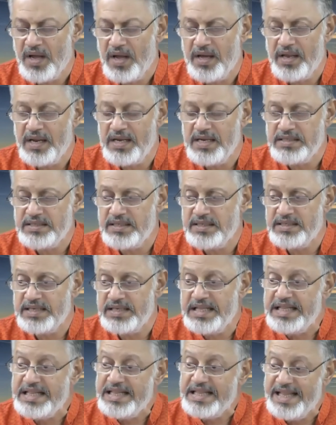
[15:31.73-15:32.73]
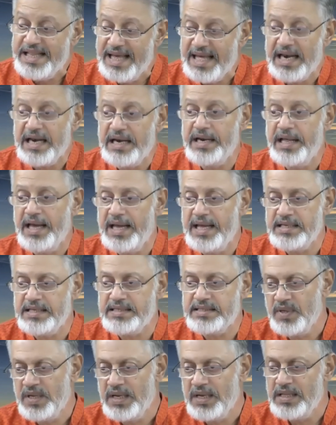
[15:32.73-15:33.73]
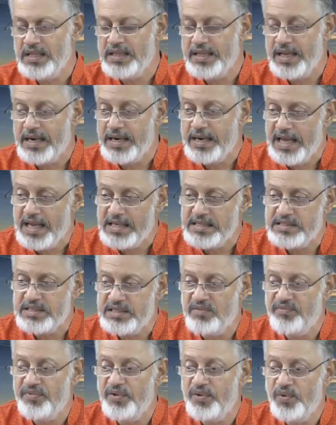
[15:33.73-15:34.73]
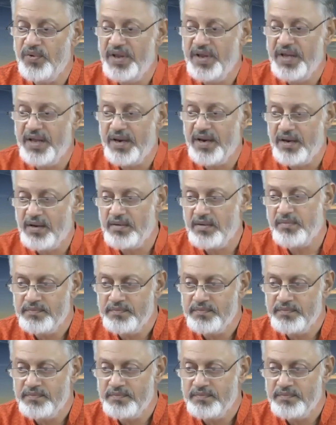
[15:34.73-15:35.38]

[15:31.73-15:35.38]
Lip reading: arises in their dance, in their dance of union.